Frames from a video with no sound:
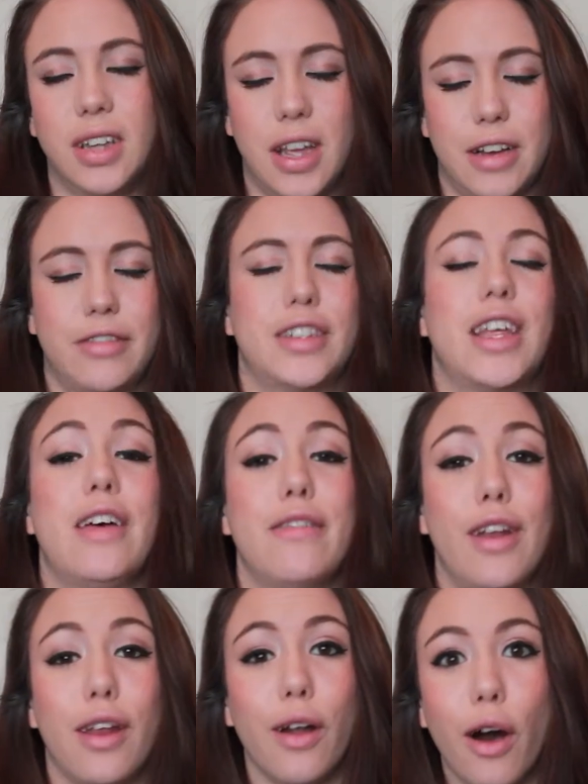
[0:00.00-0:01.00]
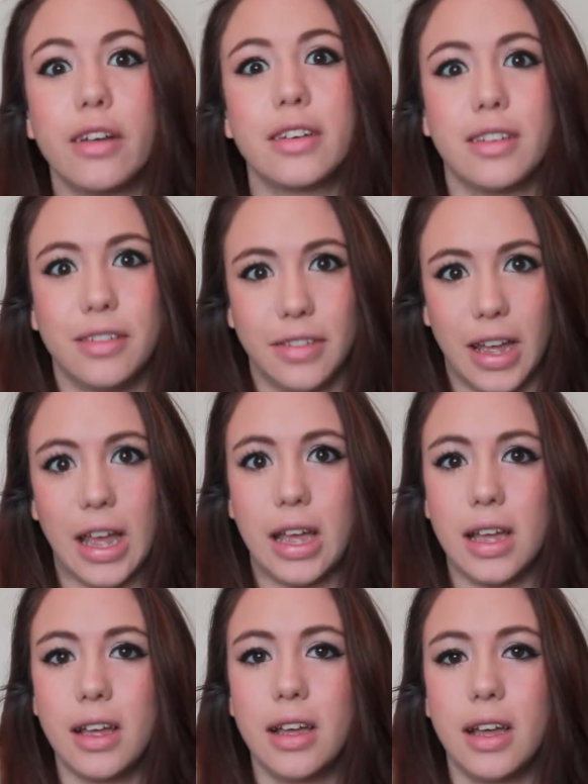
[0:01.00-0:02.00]
I just have a lot of
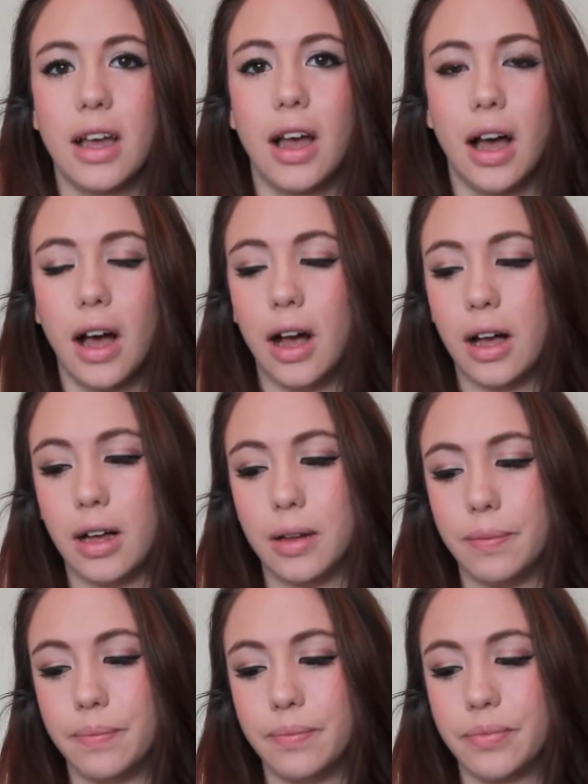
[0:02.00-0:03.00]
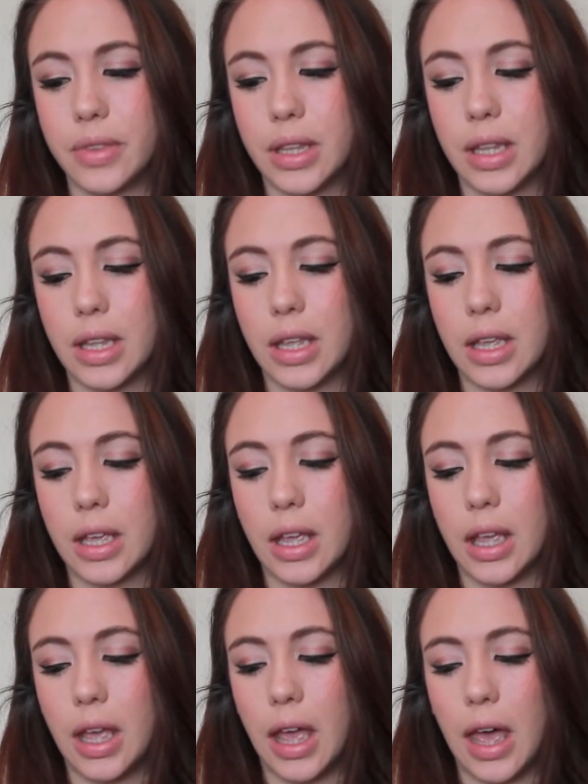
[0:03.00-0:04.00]
hair, and
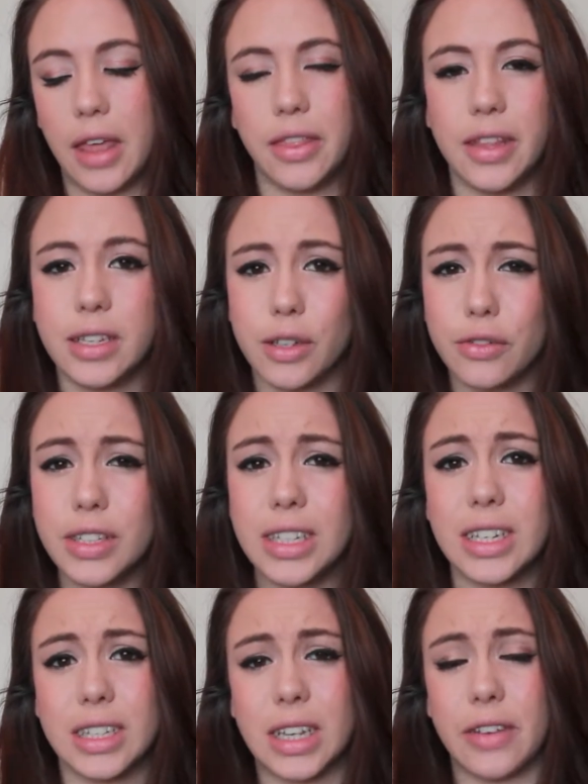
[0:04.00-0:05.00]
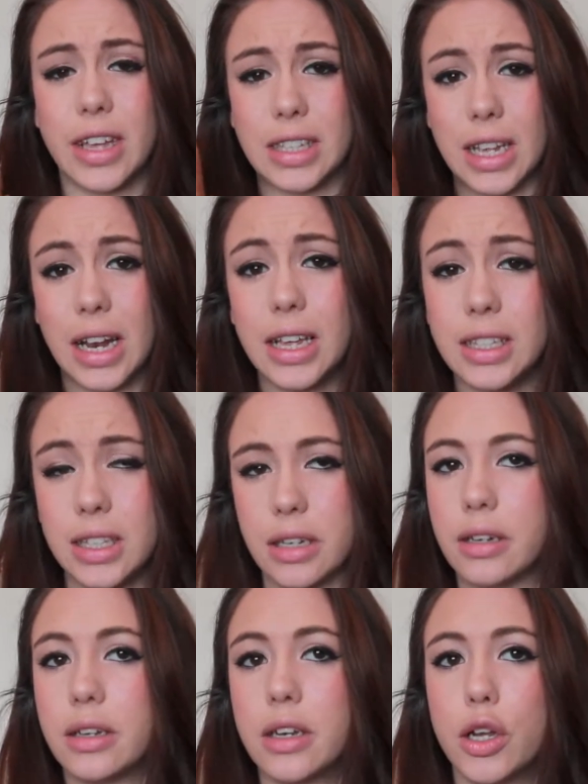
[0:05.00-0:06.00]
this obviously doesn't have SLS in
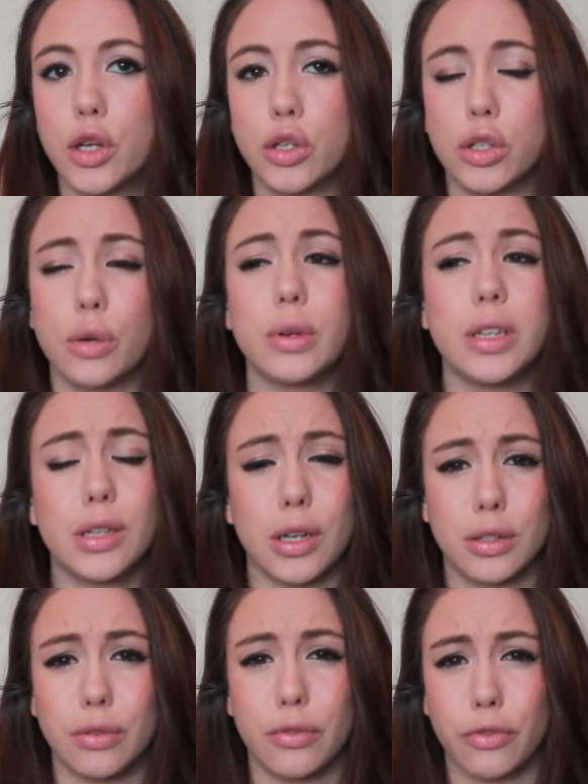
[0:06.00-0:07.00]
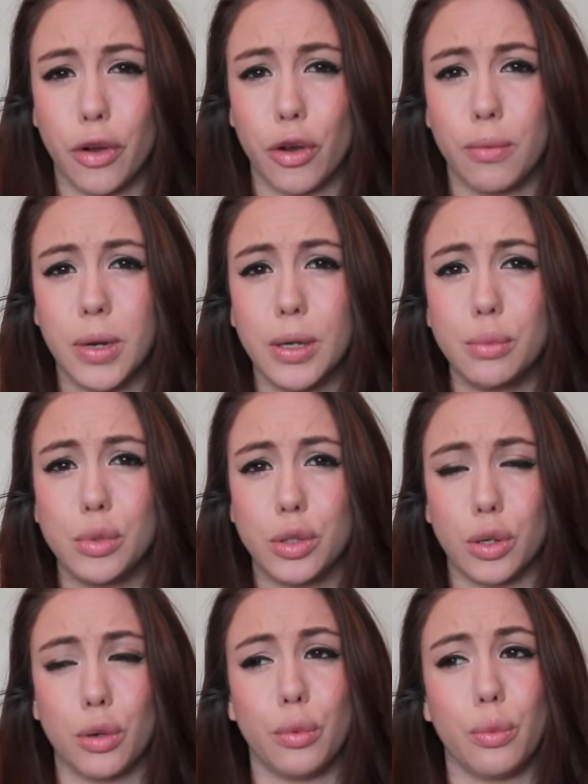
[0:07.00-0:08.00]
it, so it doesn't foam up,
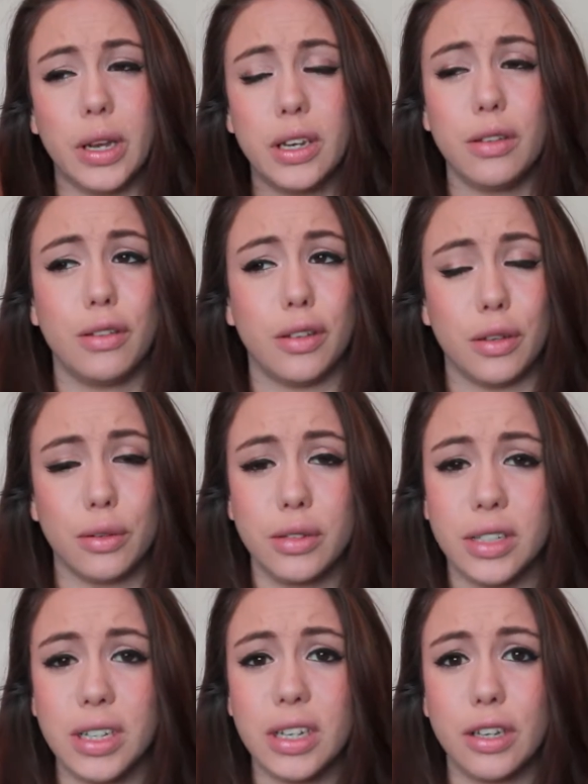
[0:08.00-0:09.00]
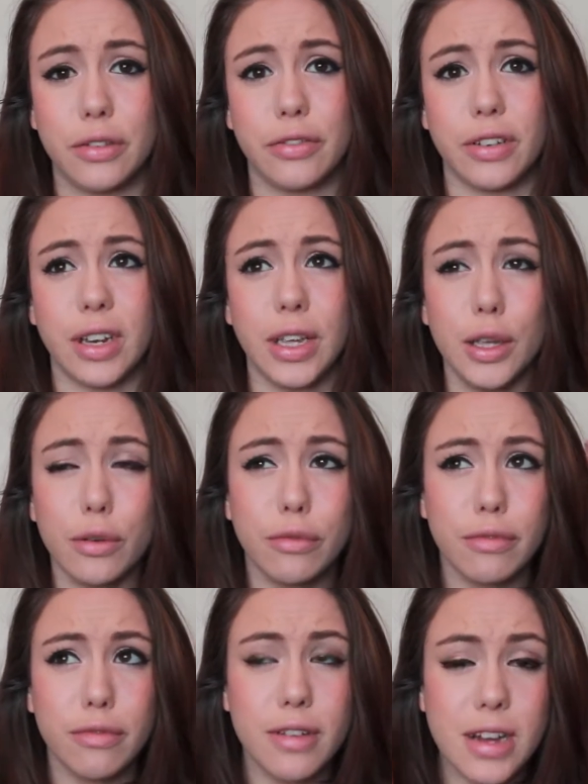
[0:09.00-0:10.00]
so when you use it you feel like you
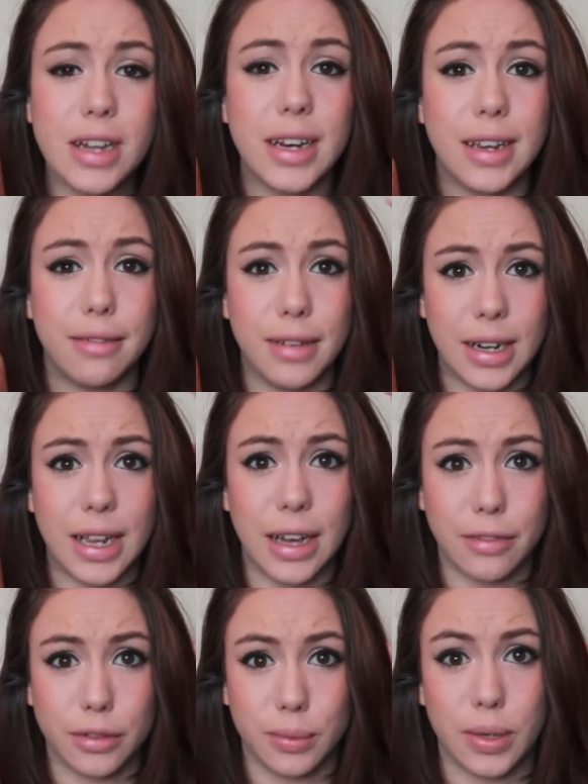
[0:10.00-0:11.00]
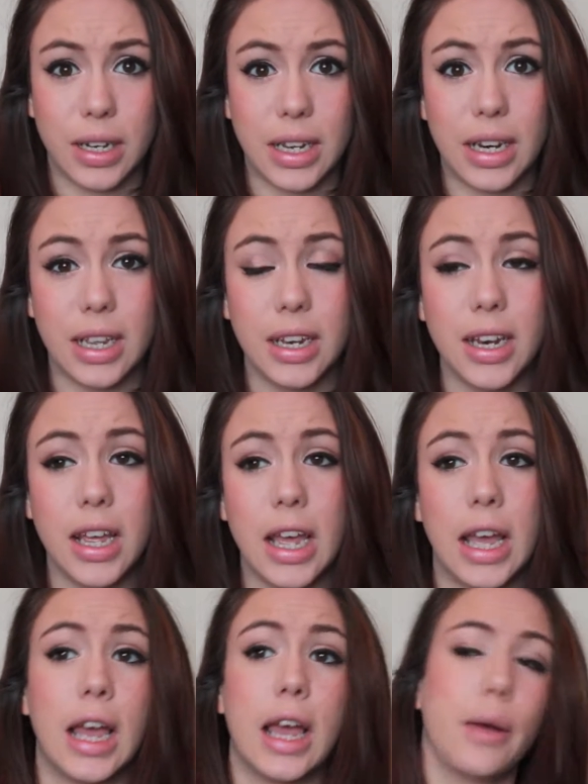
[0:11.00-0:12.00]
really have to work it in,
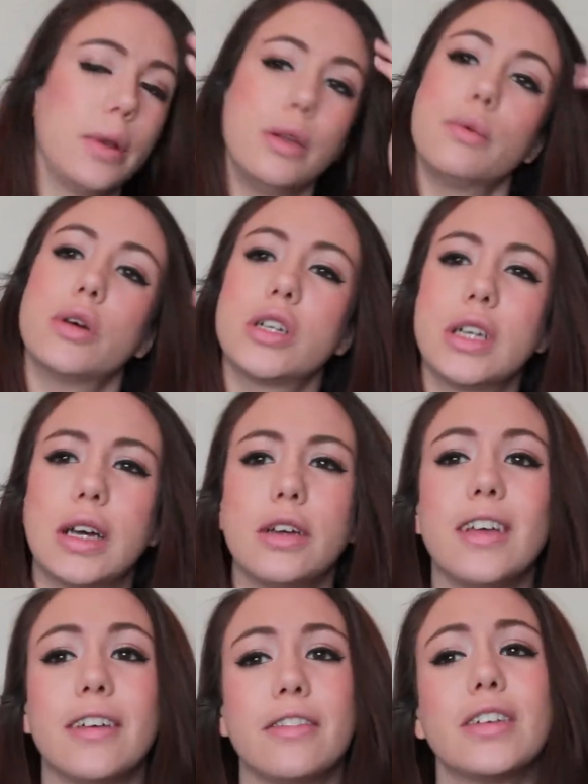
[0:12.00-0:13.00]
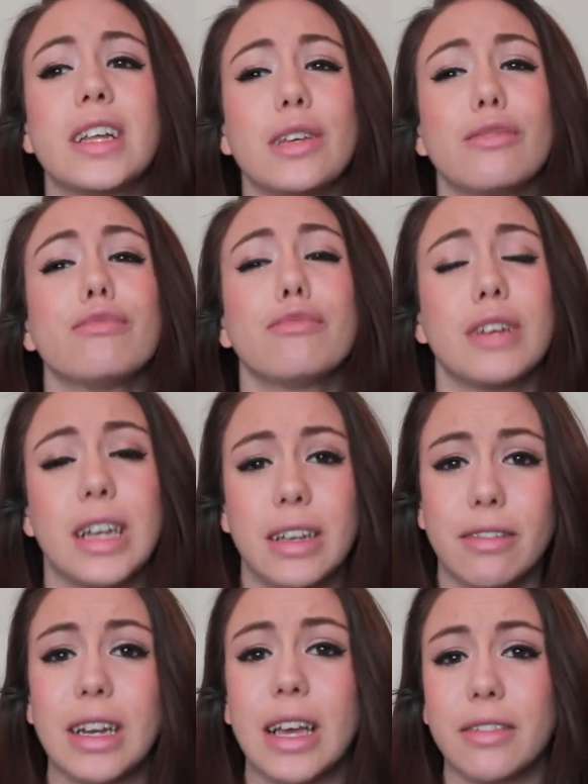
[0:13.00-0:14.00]
and when you wash it out you have to feel like you
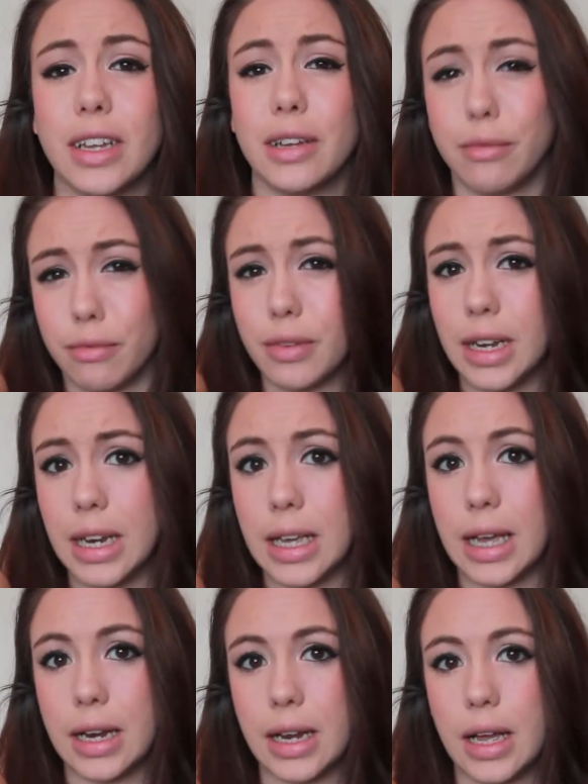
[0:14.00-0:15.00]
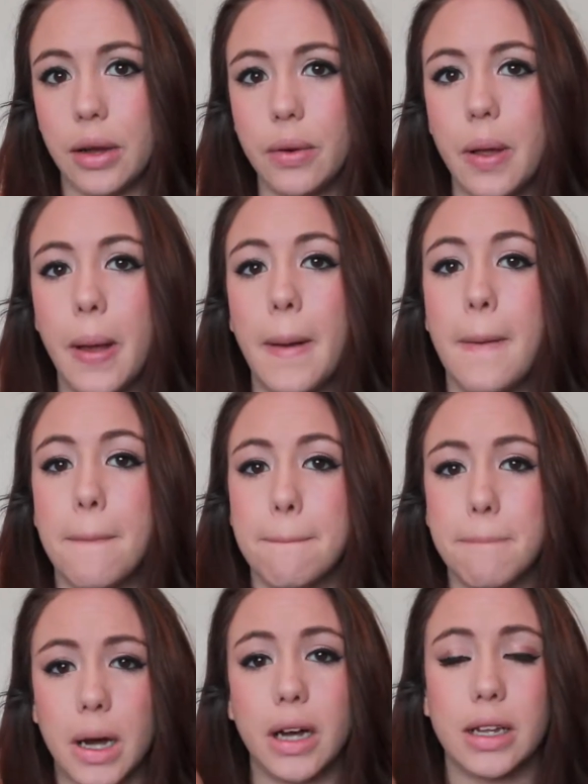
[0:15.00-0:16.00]
really have to like really get it out,
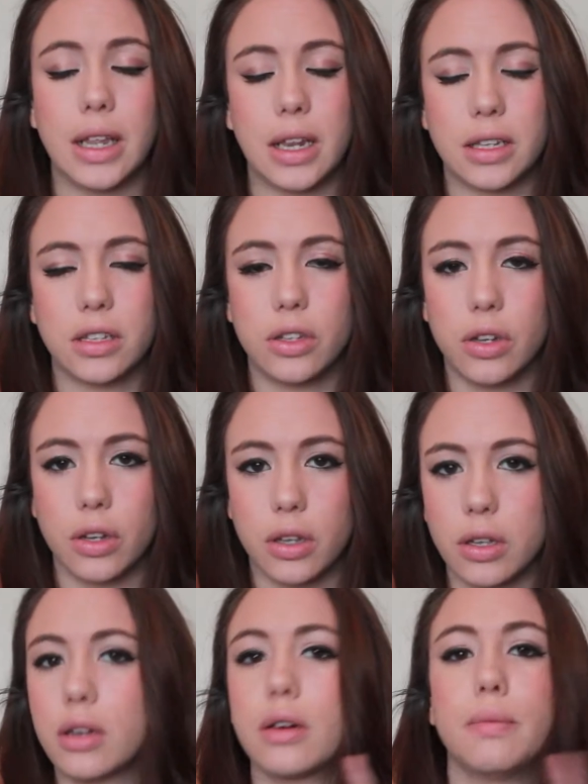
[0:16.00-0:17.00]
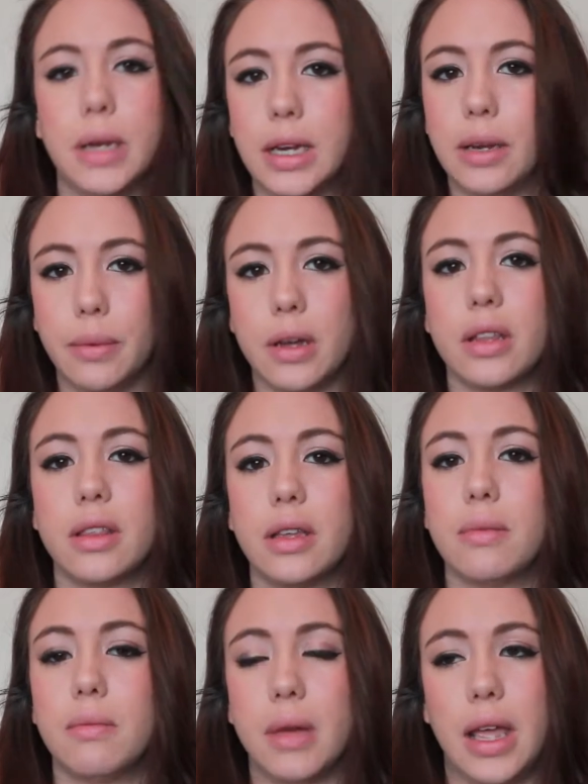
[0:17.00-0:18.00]
but it's completely worth
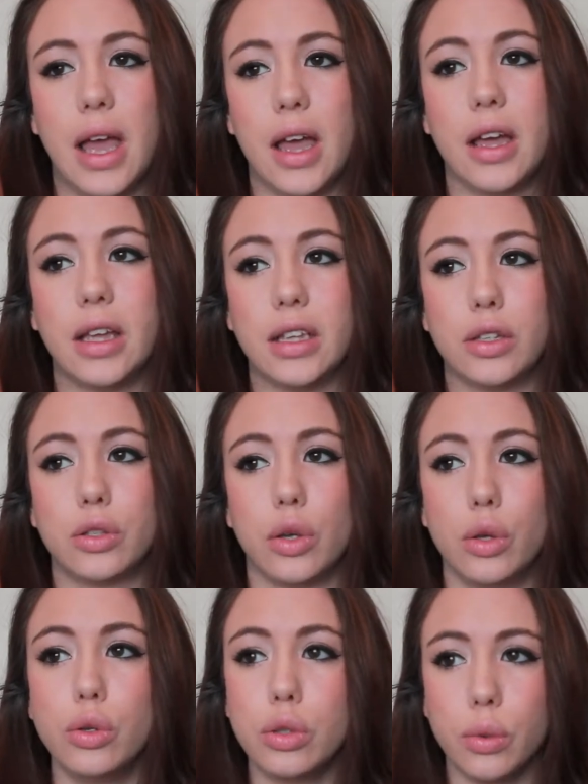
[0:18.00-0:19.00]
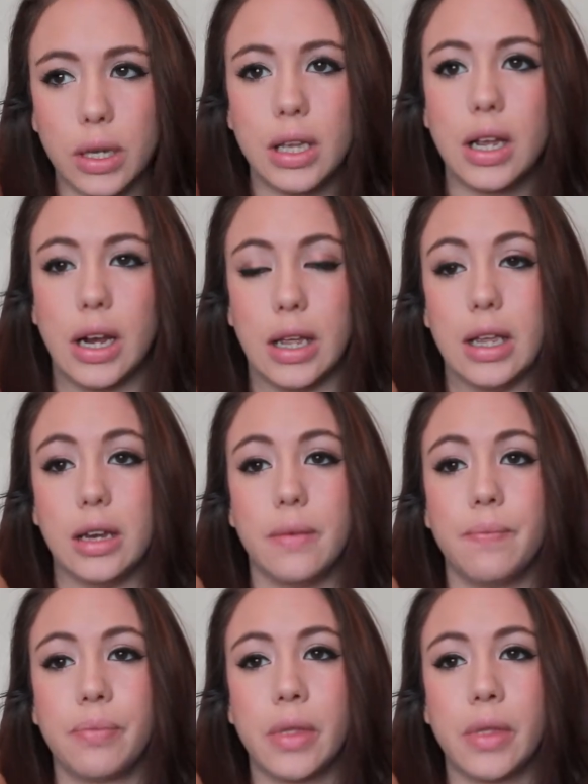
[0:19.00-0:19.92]
it. My hair is so squeaky clean,